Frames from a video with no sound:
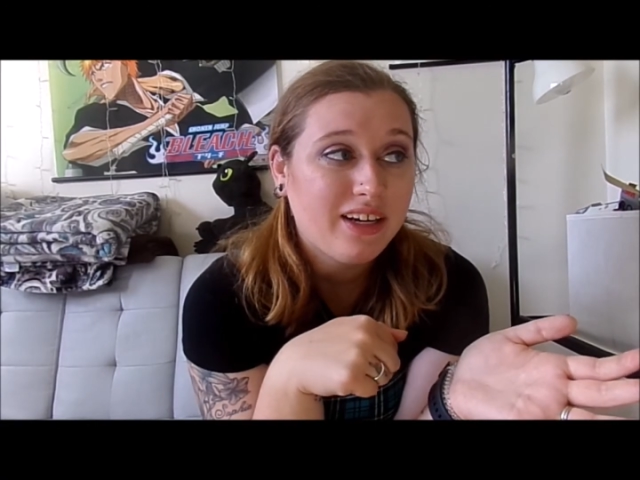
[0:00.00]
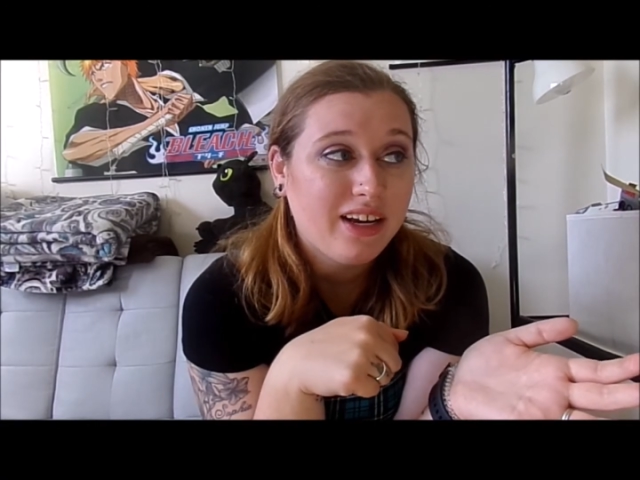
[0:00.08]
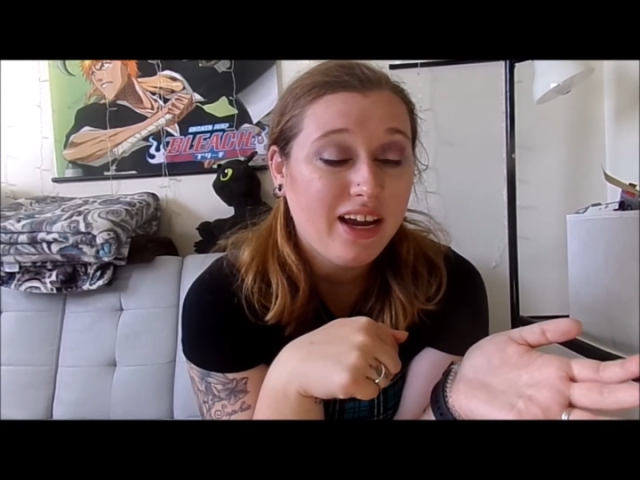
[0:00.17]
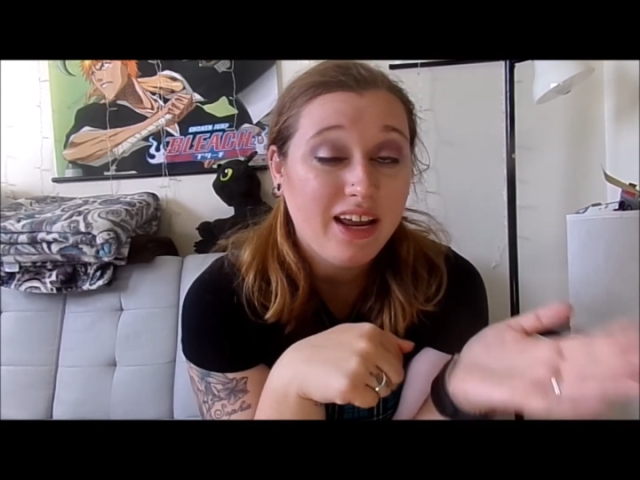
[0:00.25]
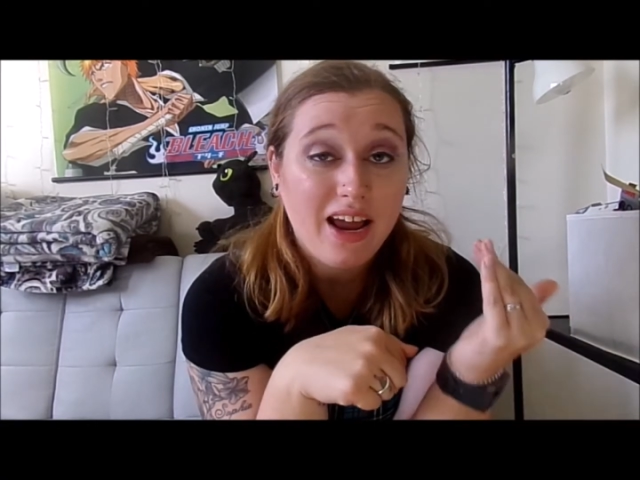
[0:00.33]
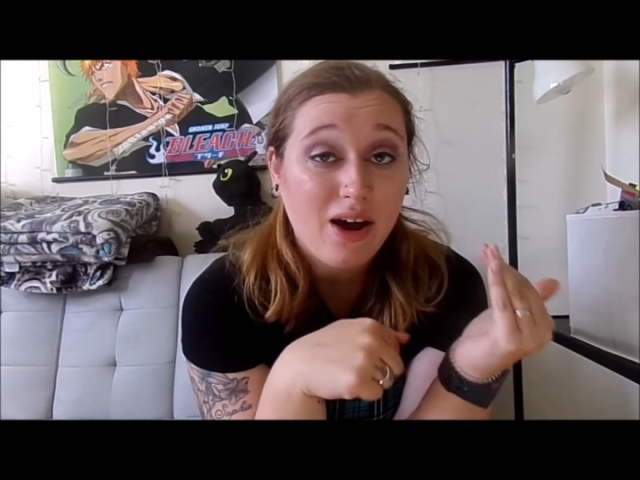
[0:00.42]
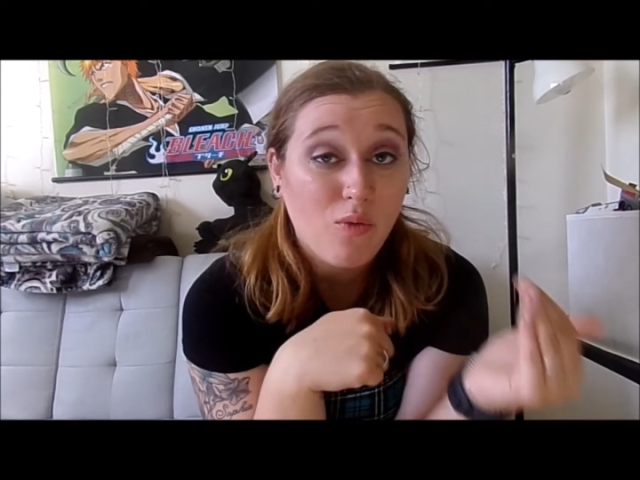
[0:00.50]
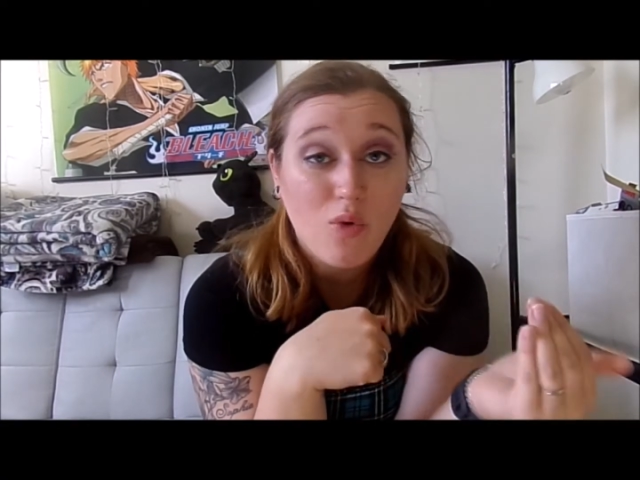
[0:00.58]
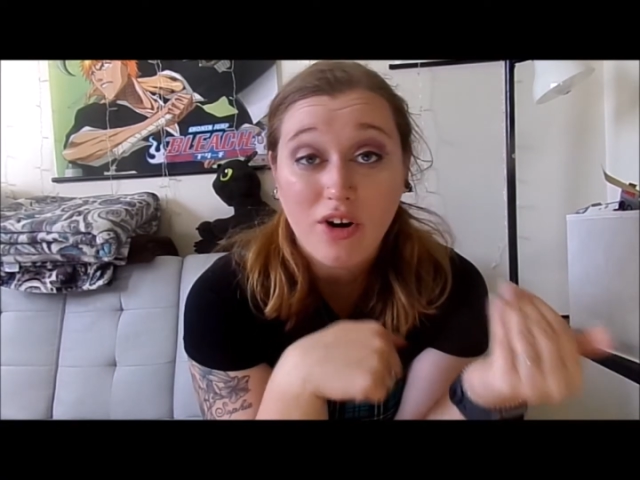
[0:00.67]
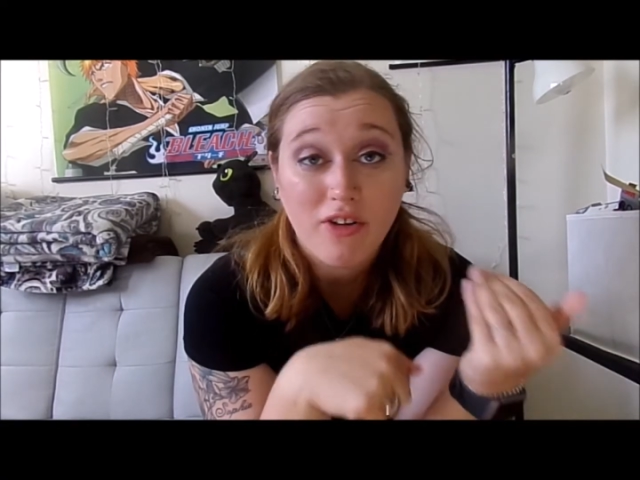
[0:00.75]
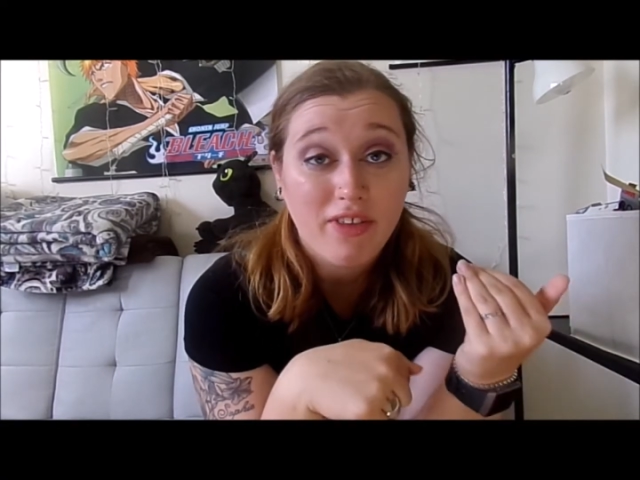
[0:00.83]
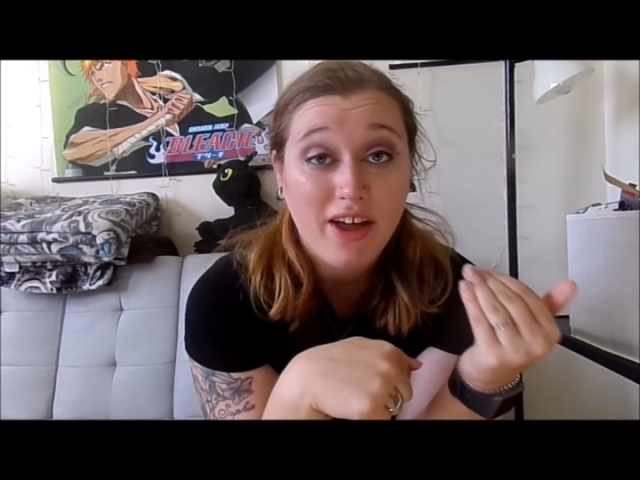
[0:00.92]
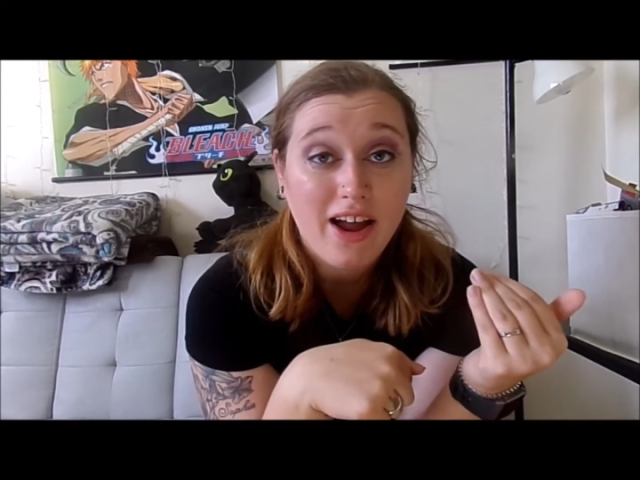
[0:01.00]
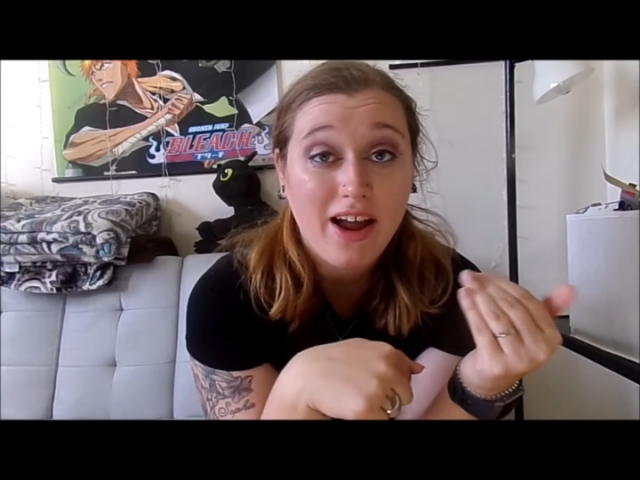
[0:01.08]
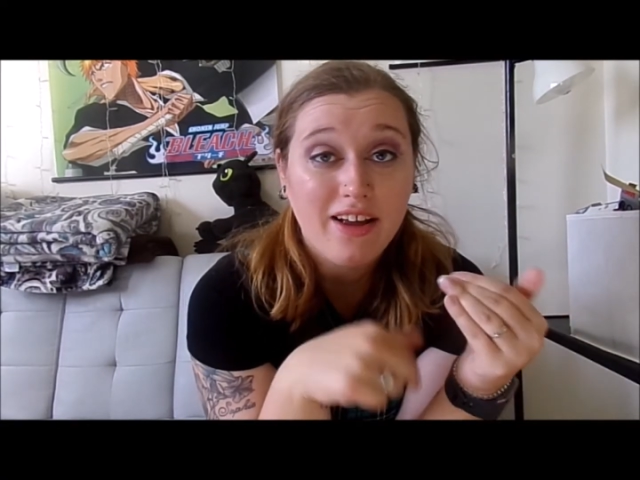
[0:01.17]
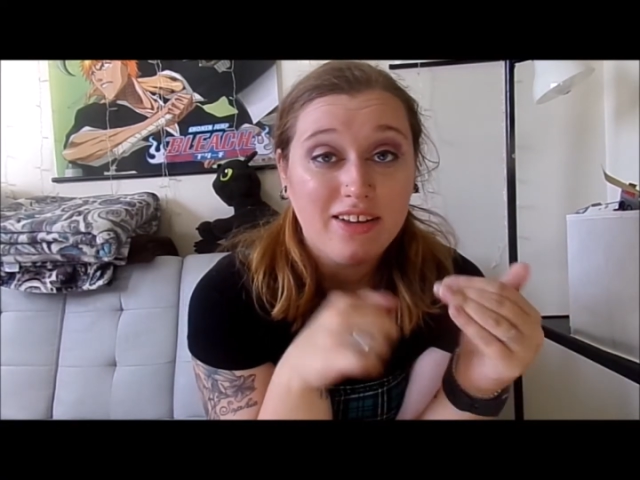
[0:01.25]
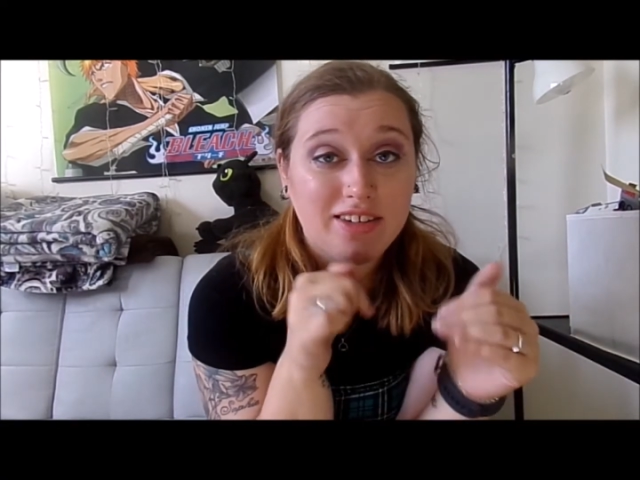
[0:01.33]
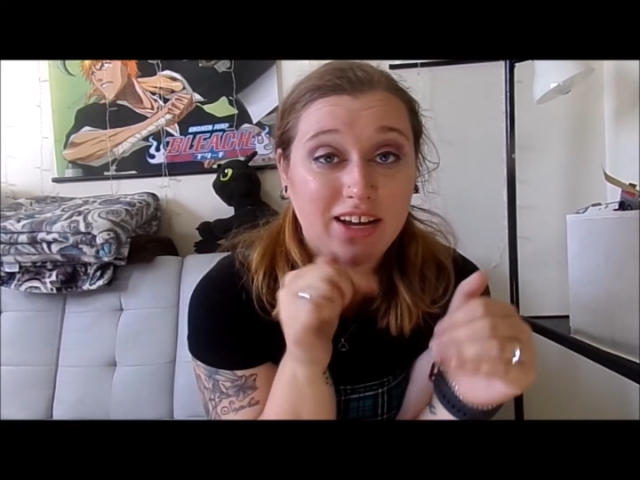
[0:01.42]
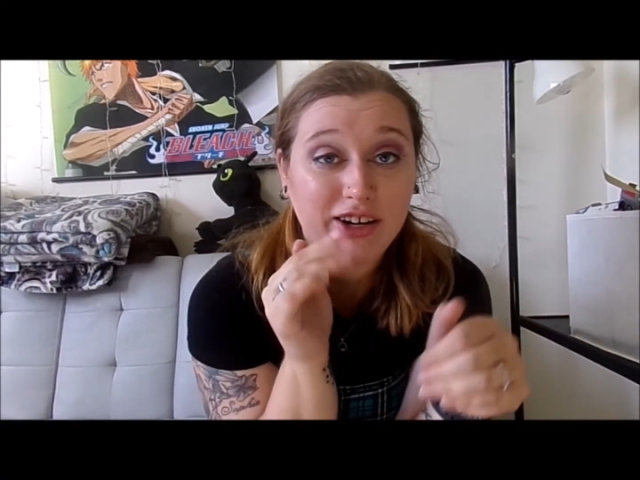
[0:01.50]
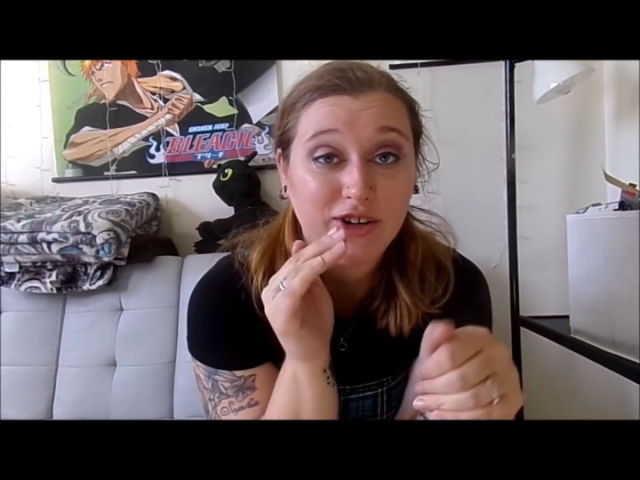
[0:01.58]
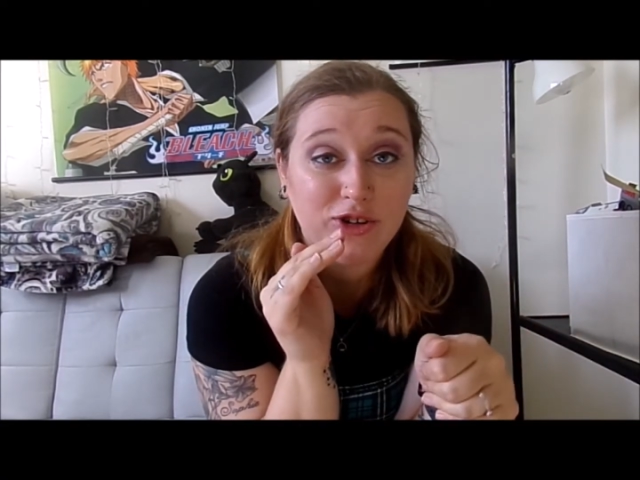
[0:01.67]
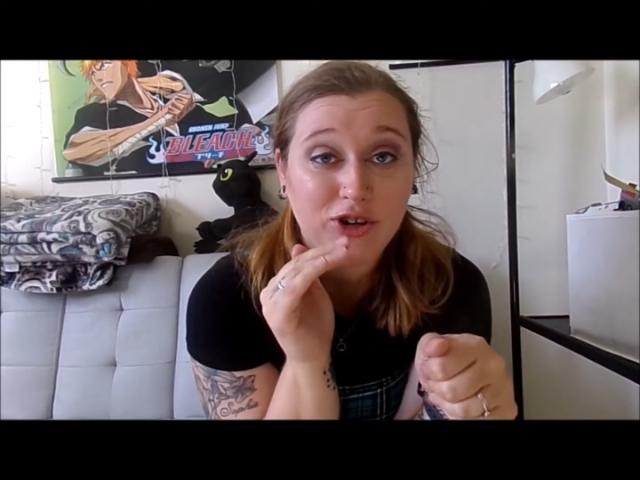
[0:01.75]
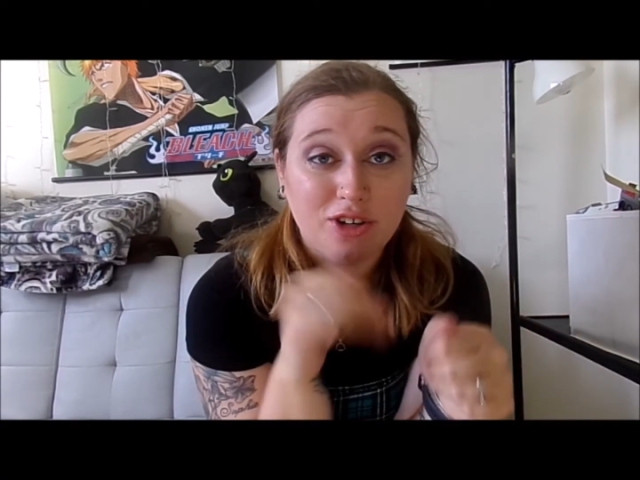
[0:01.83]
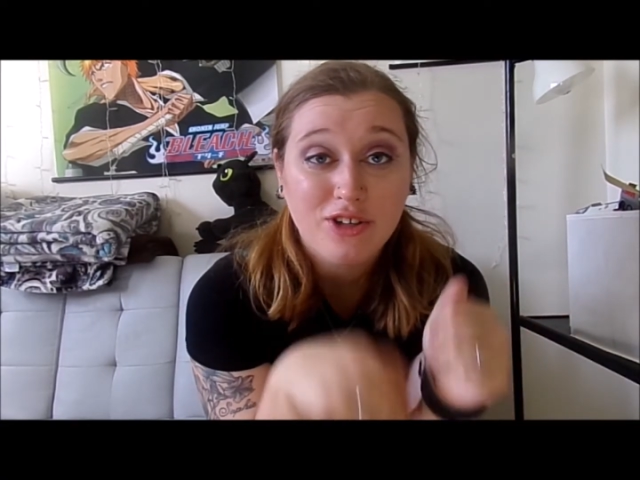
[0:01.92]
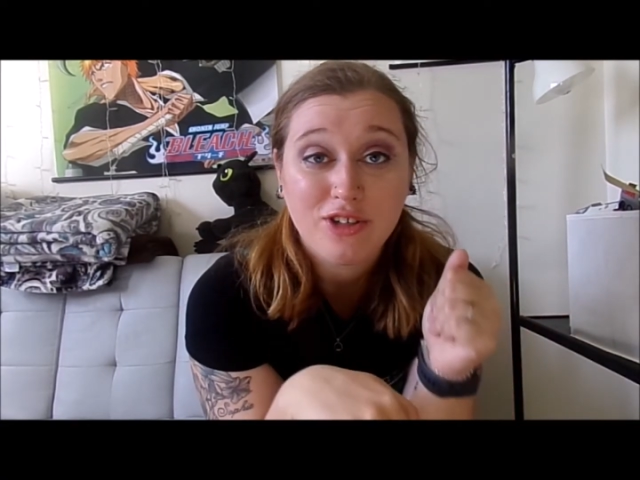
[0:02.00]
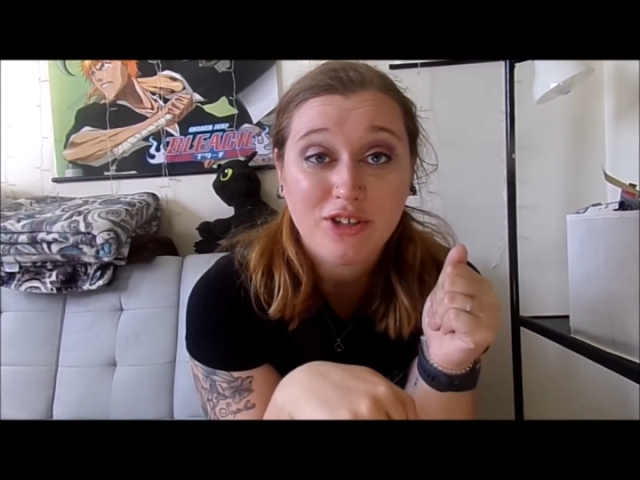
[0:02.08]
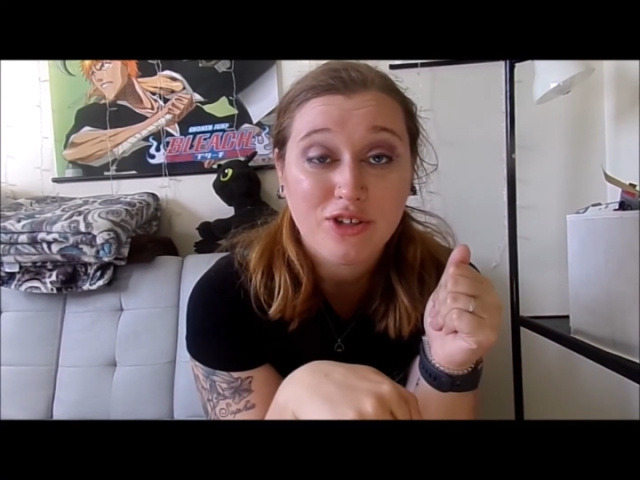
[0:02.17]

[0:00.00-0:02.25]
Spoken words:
it at one of the ends and you just